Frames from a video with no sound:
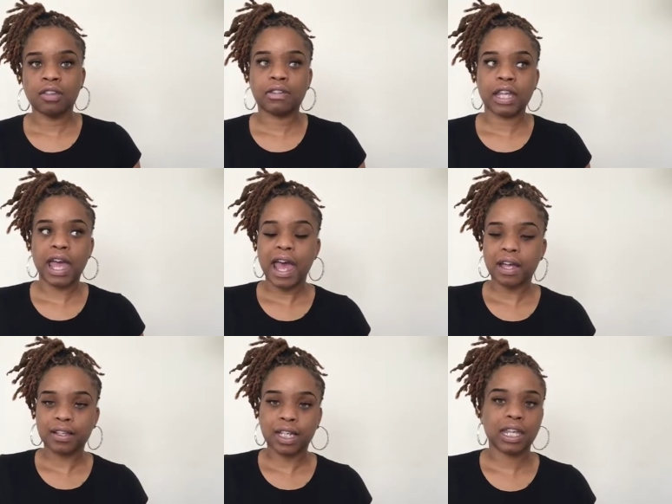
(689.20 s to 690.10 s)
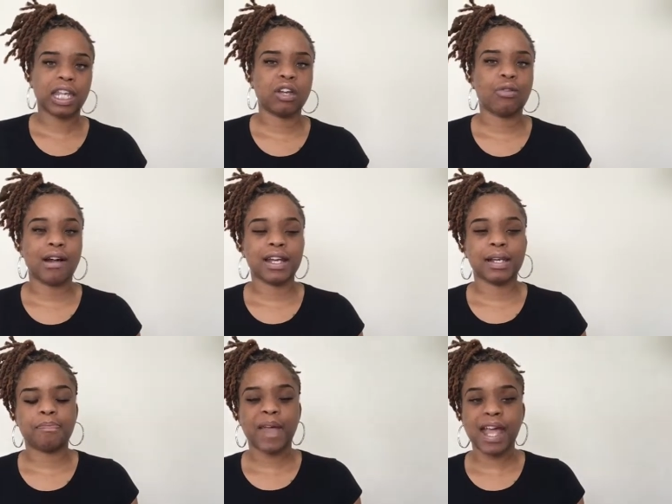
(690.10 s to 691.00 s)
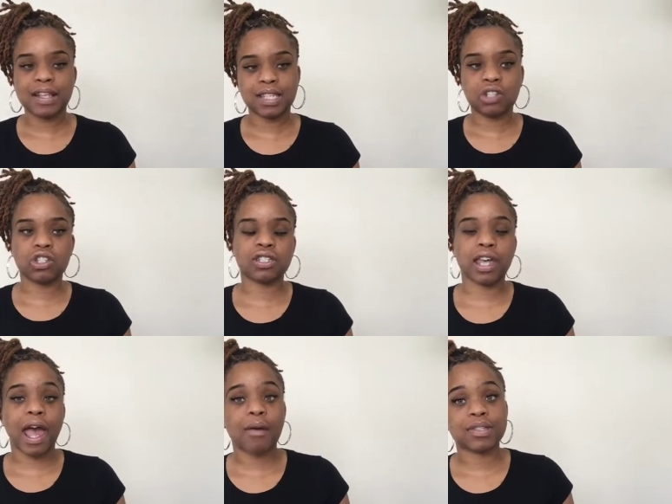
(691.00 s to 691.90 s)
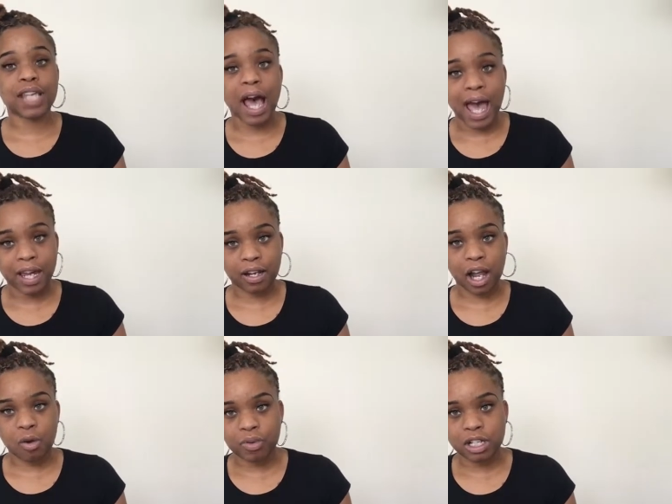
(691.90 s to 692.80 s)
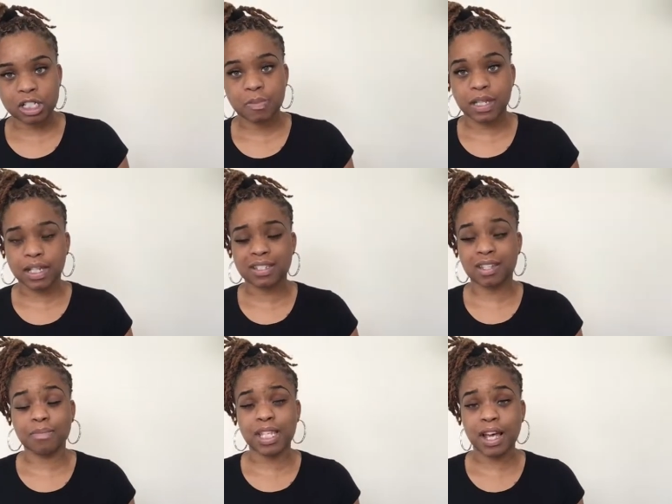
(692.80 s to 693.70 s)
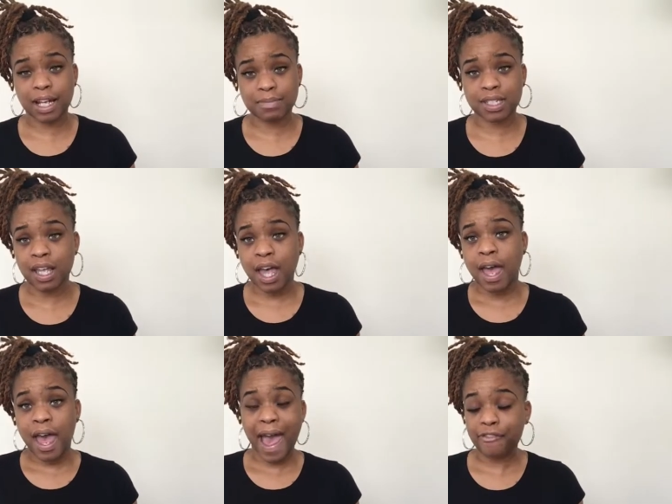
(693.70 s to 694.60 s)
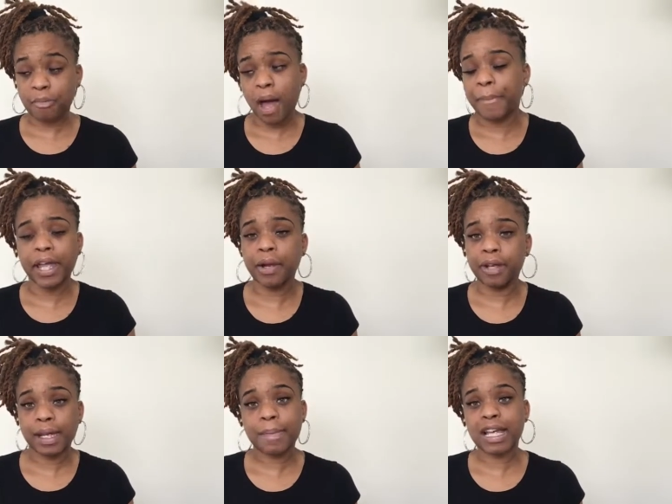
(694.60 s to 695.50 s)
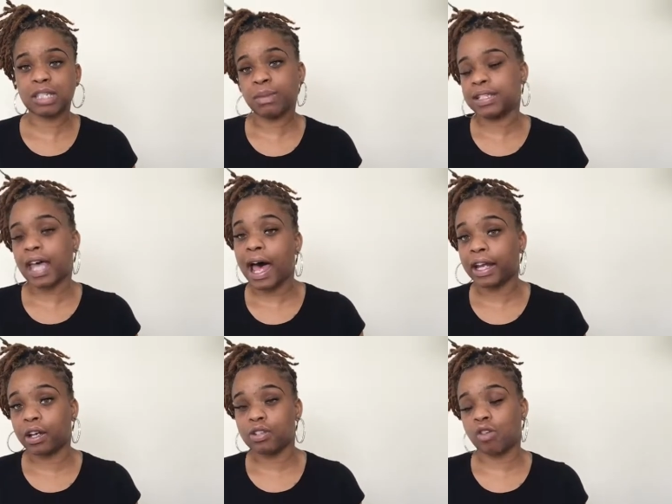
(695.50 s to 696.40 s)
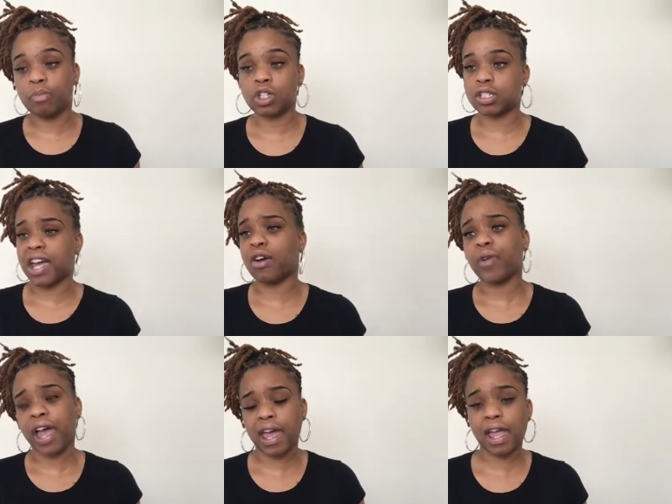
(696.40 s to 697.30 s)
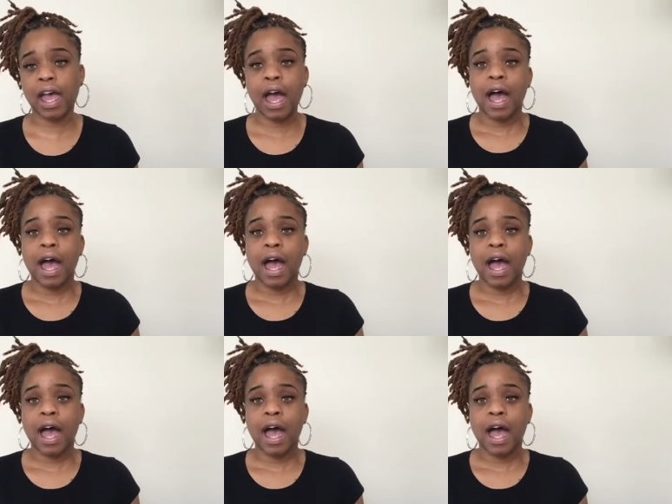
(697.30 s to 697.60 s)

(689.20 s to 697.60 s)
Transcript: the acne or I didn't pay attention to how tired I was because sometimes having my period makes me tired. So I'm just like, okay,